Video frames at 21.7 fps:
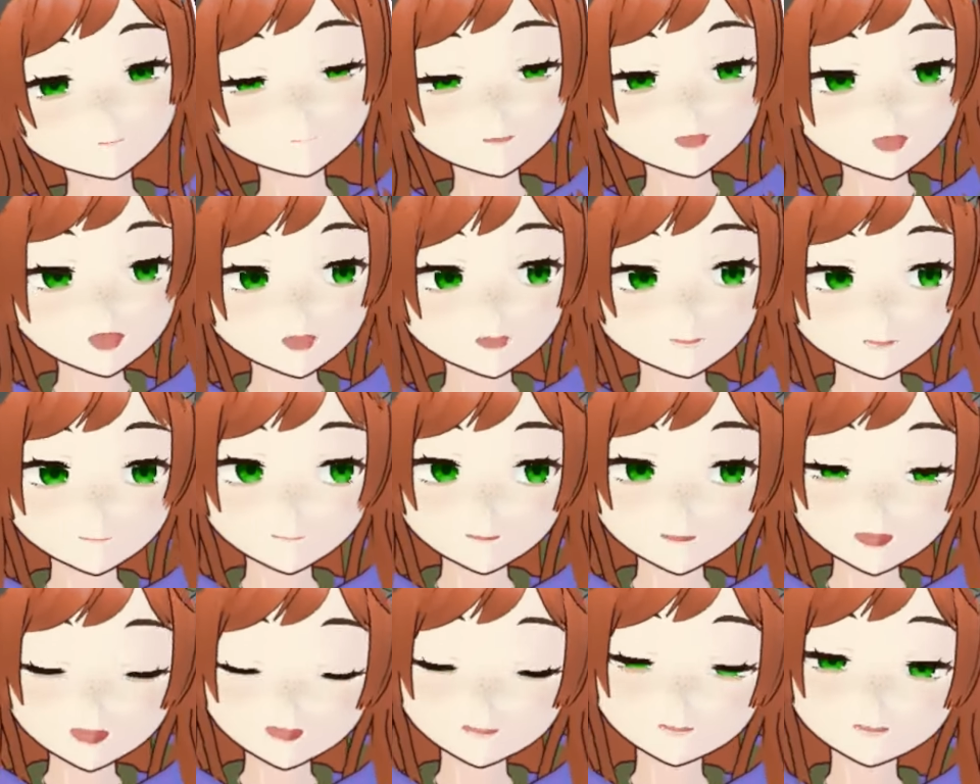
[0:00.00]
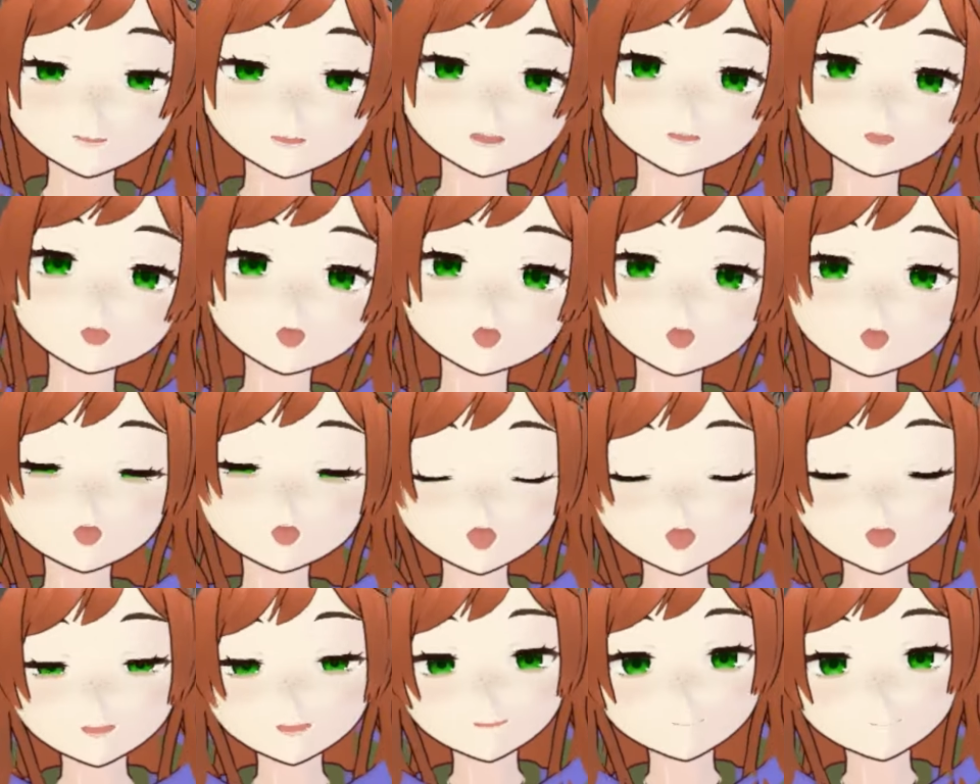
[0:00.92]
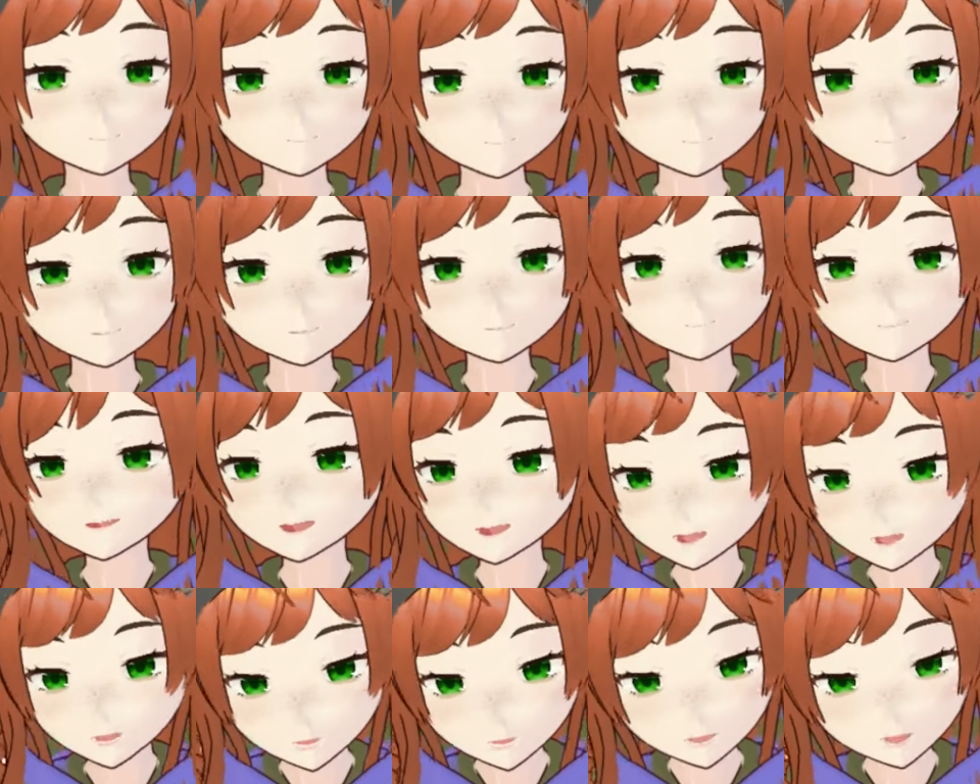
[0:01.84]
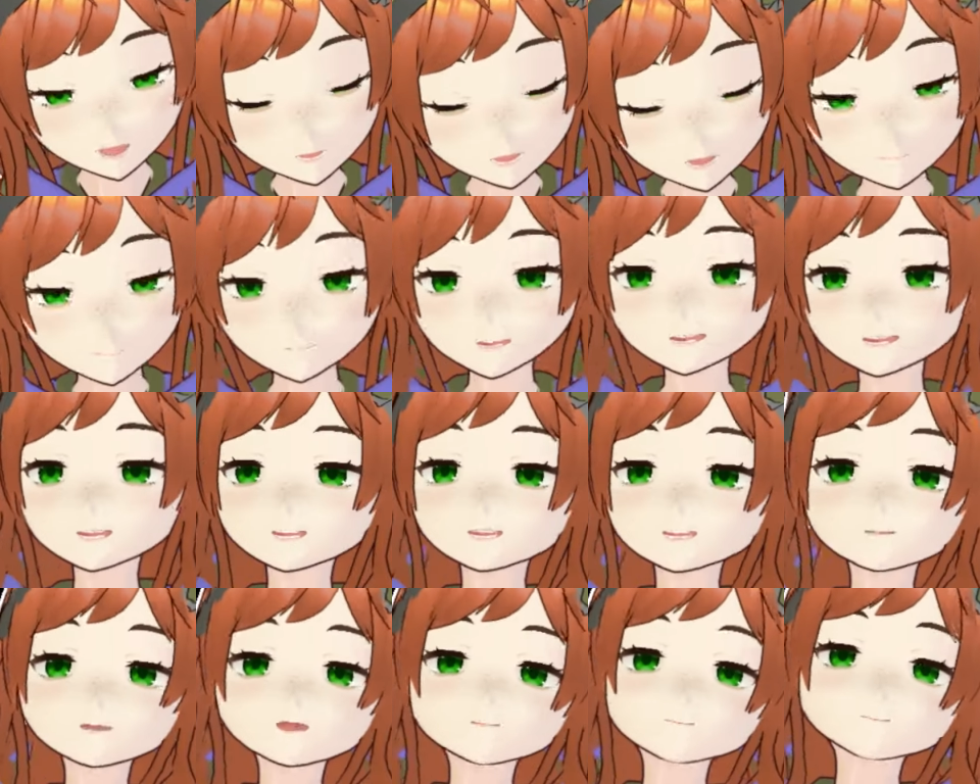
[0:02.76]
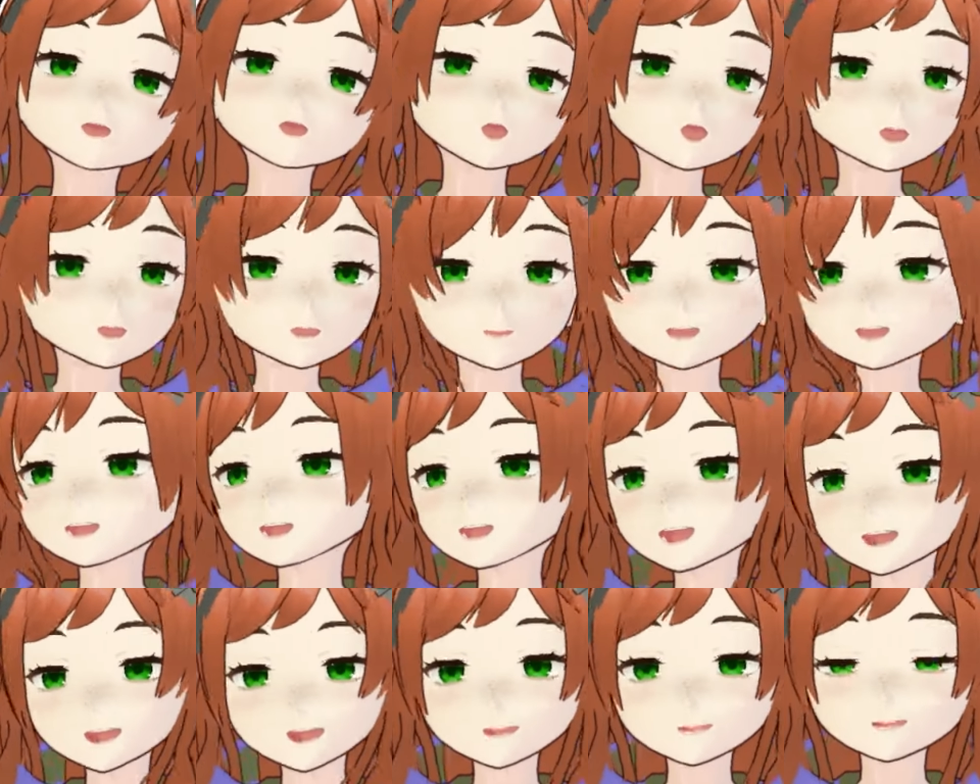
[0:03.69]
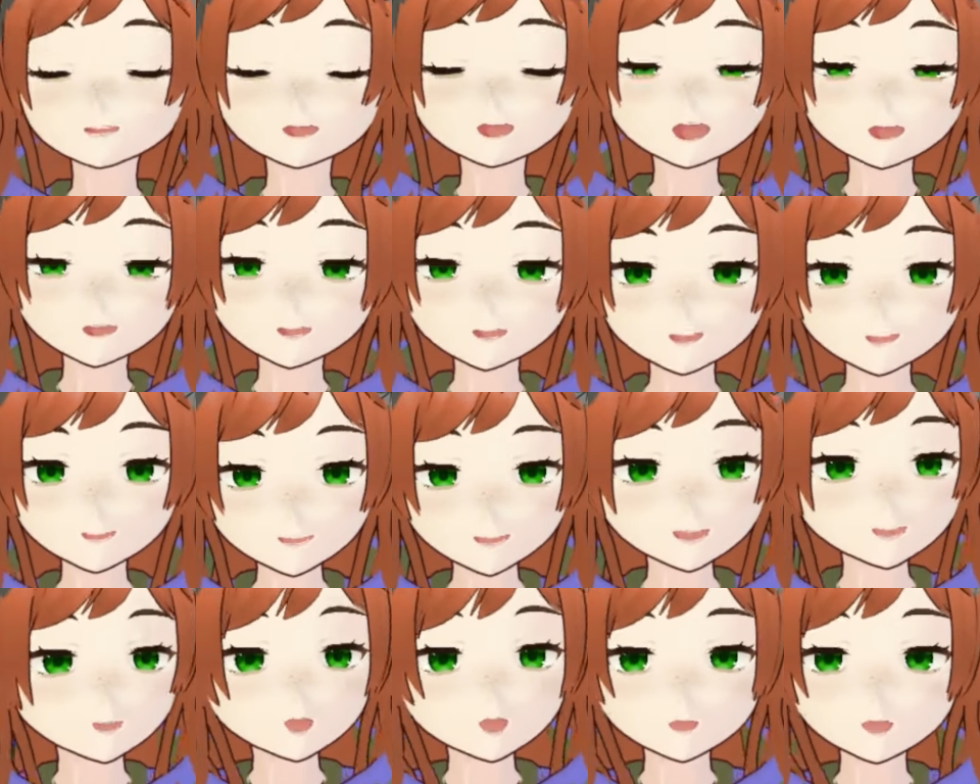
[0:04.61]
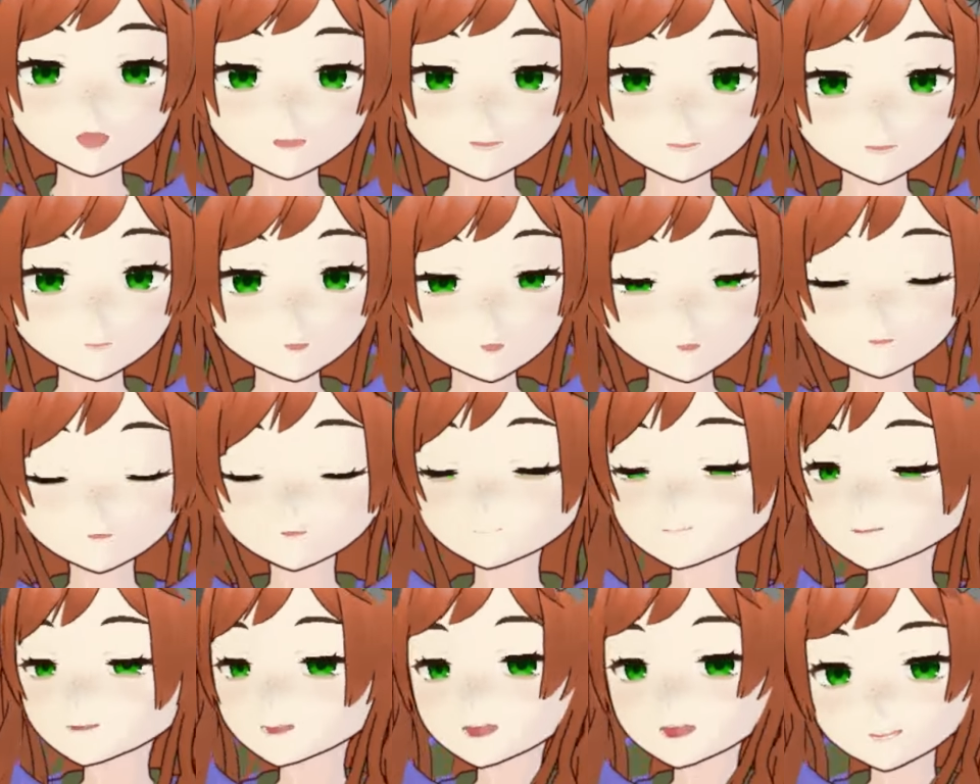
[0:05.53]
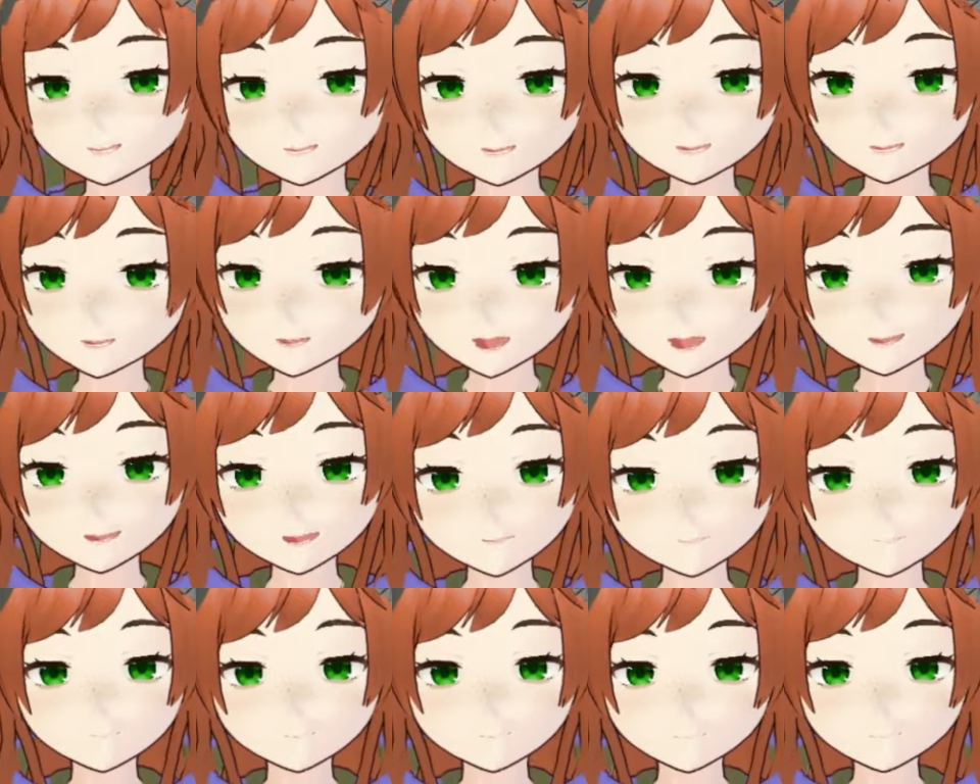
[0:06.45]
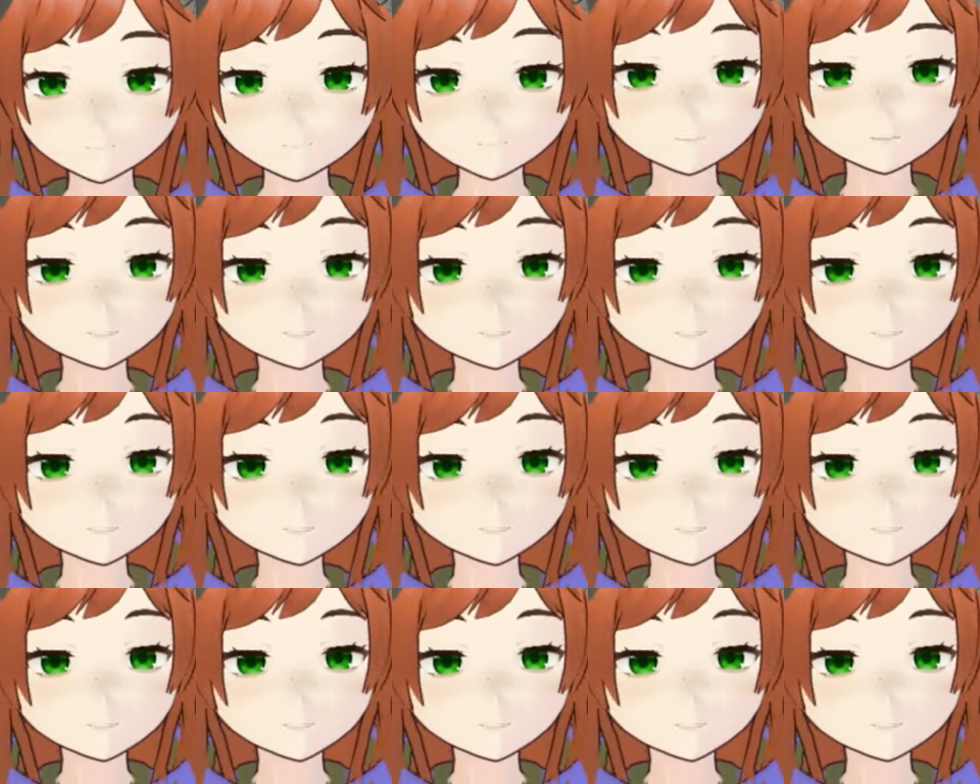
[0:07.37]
But he's also posting addresses. Uh, they, they basically tried to find anyone who matches the name.